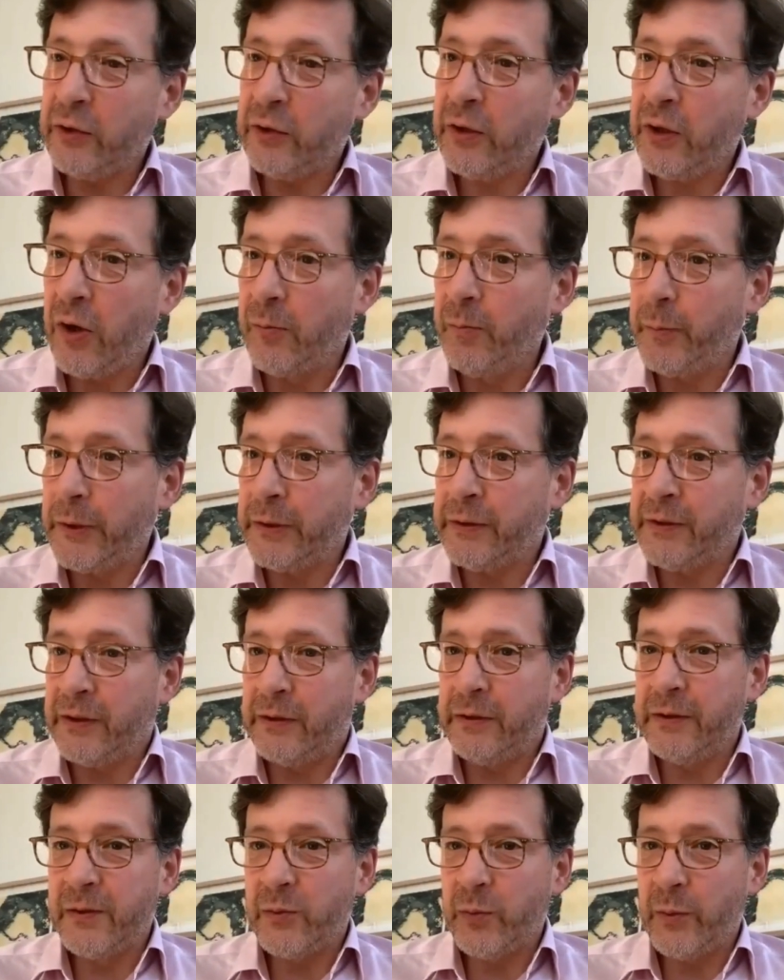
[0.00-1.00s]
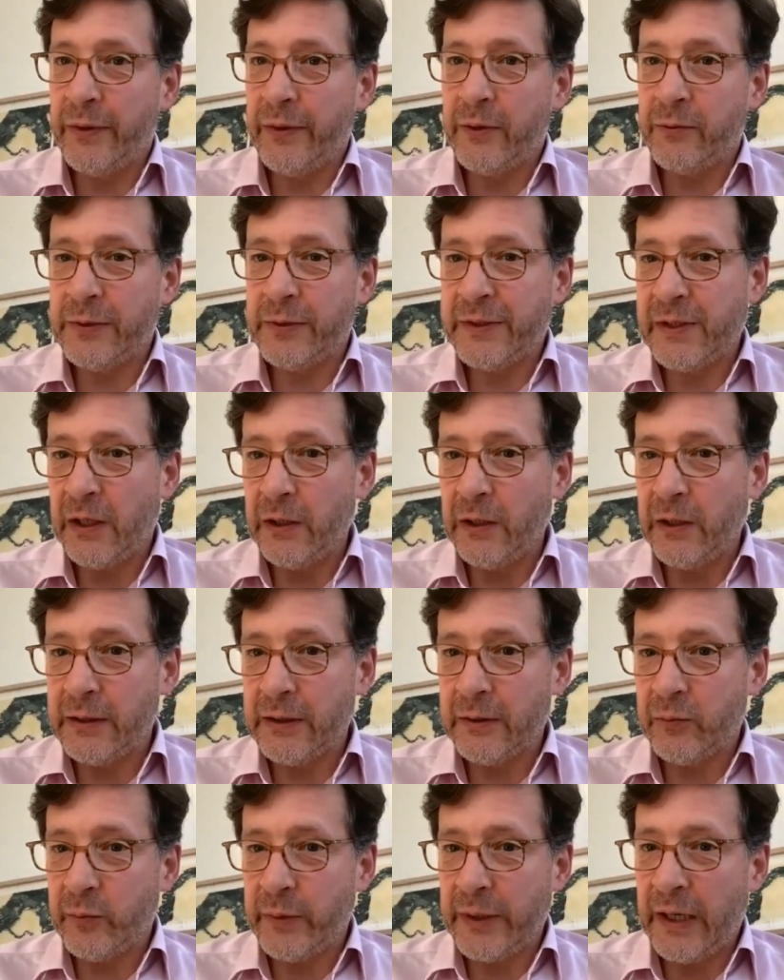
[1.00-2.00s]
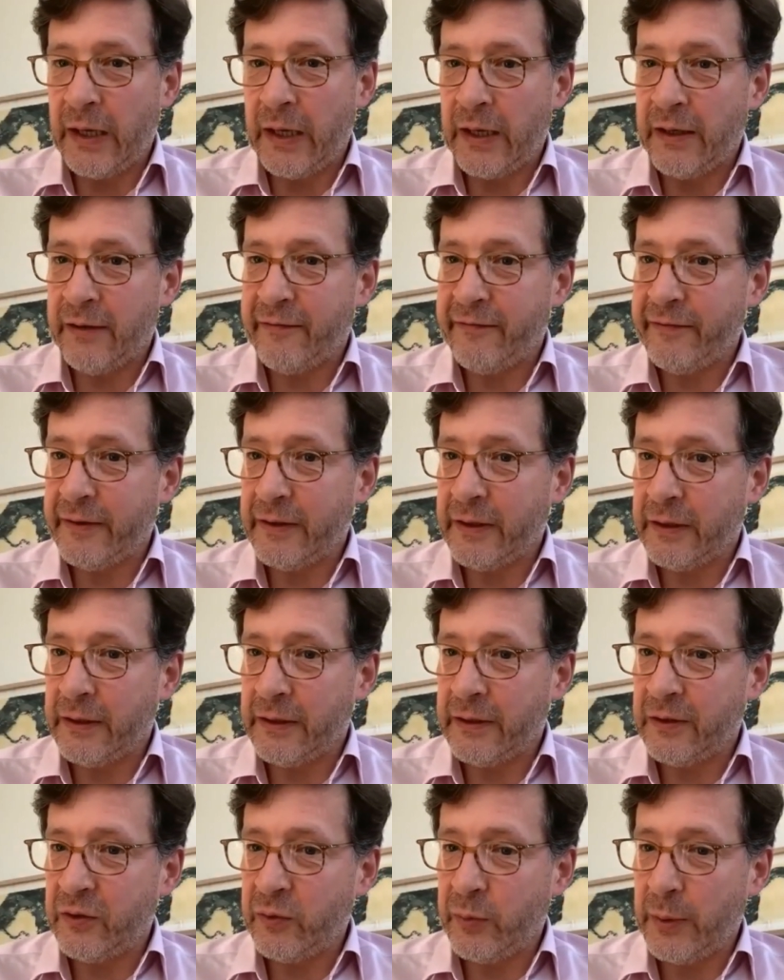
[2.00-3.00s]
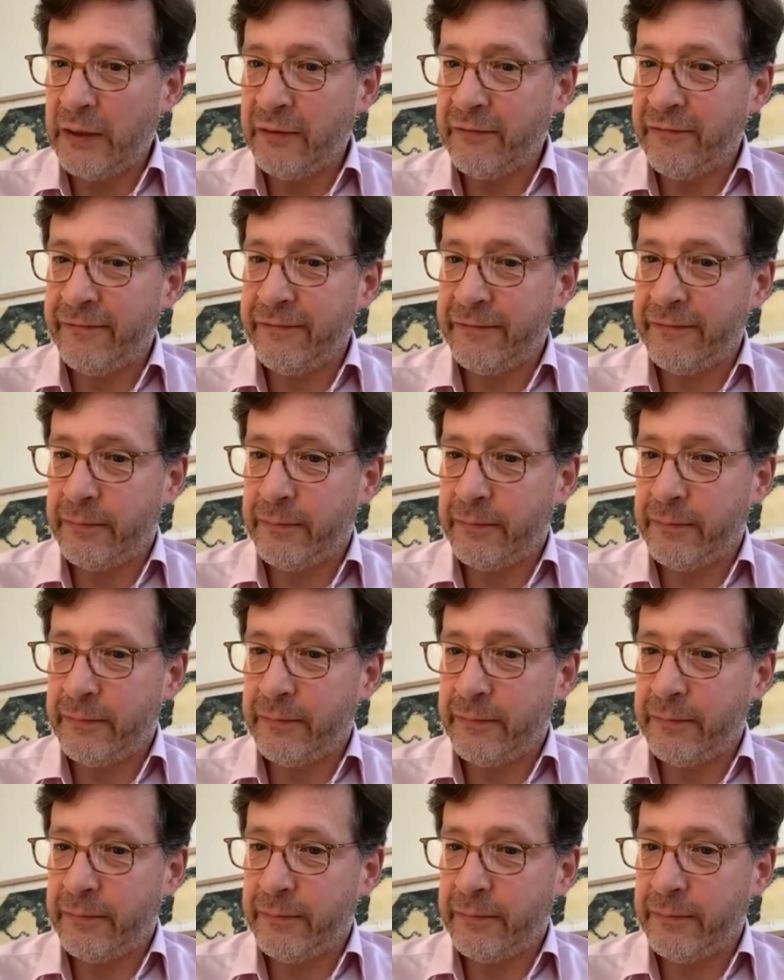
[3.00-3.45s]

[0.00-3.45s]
on competence, with the result that we have 12